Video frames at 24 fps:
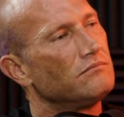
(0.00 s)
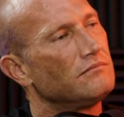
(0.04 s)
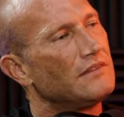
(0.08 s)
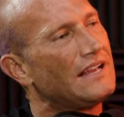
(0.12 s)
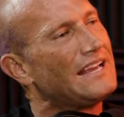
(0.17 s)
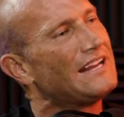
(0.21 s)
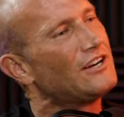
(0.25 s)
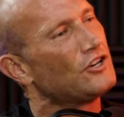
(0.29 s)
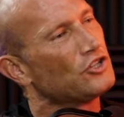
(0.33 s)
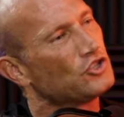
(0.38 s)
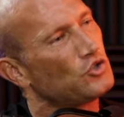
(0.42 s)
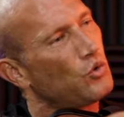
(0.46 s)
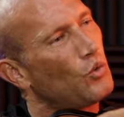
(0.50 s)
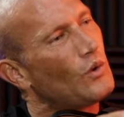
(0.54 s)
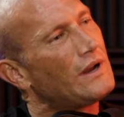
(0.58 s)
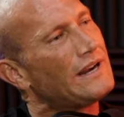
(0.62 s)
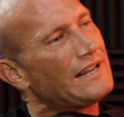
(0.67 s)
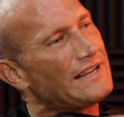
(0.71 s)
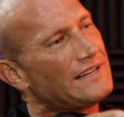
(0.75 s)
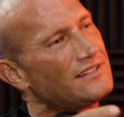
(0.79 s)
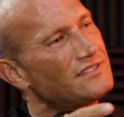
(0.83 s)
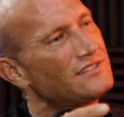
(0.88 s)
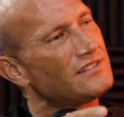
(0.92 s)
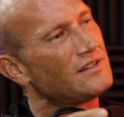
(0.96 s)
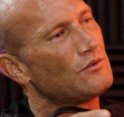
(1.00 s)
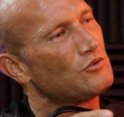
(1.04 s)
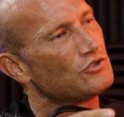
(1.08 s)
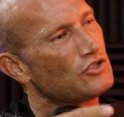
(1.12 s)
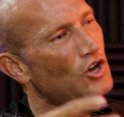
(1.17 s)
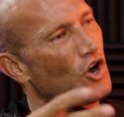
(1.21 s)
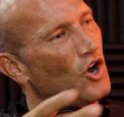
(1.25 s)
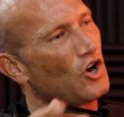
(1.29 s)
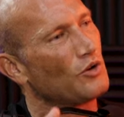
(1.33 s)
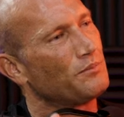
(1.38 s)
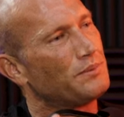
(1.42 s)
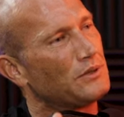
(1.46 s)
In her 20s, it was a
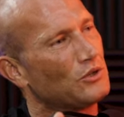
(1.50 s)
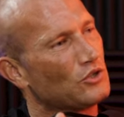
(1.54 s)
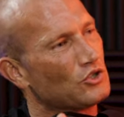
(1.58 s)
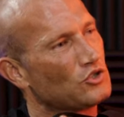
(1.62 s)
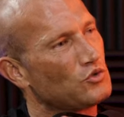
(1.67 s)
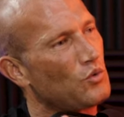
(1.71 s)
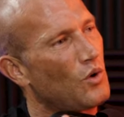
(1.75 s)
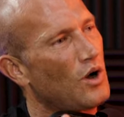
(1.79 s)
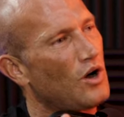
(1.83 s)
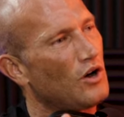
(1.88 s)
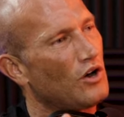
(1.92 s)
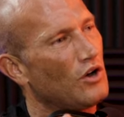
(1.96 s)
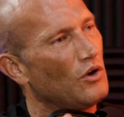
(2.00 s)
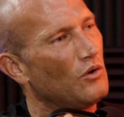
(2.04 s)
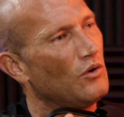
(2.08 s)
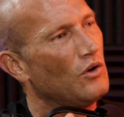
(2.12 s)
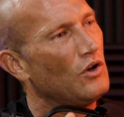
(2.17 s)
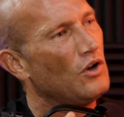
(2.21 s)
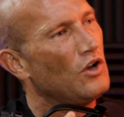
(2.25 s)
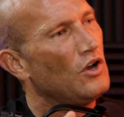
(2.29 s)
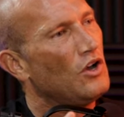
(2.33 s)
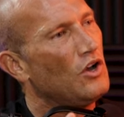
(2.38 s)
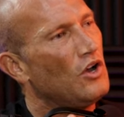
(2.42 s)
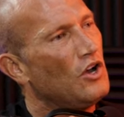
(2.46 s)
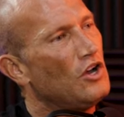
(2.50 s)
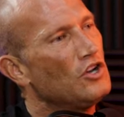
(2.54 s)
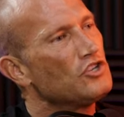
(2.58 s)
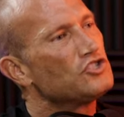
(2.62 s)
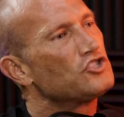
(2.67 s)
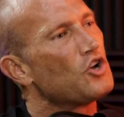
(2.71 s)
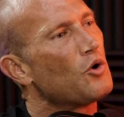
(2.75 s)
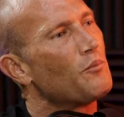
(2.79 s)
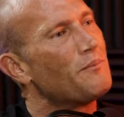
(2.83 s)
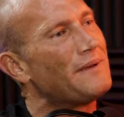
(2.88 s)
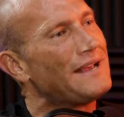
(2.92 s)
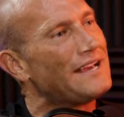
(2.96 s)
hard pill to swallow. Yeah.
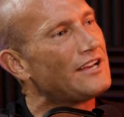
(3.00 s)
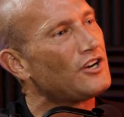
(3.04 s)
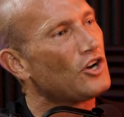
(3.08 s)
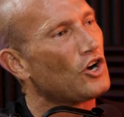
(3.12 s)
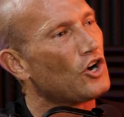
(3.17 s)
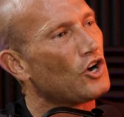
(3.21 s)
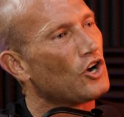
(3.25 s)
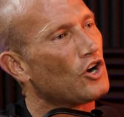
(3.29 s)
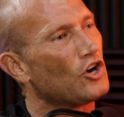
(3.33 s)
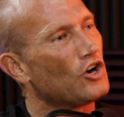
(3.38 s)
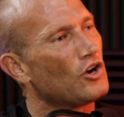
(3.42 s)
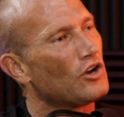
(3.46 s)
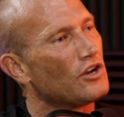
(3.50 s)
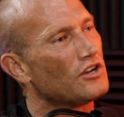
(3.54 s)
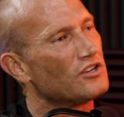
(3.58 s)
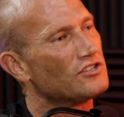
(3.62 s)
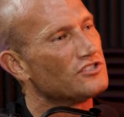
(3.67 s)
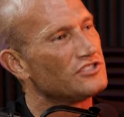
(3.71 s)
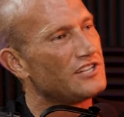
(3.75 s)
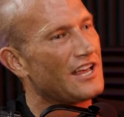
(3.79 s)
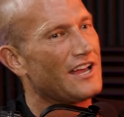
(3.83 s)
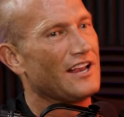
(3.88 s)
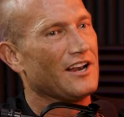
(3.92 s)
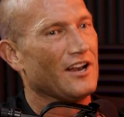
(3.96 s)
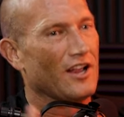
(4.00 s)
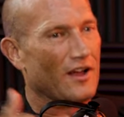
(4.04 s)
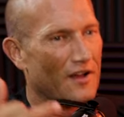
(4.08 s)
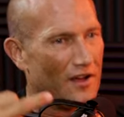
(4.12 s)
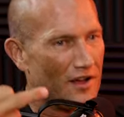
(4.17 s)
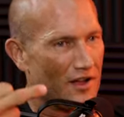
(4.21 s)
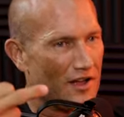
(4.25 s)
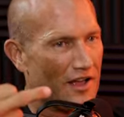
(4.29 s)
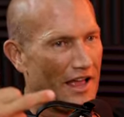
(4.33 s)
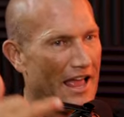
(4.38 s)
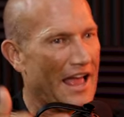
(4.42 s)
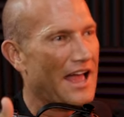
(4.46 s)
So me and her said,
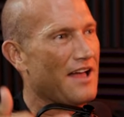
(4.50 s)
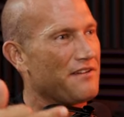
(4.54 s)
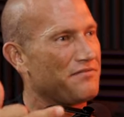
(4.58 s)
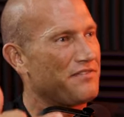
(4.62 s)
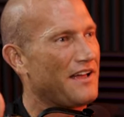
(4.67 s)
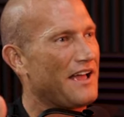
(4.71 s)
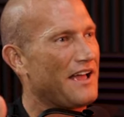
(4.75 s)
F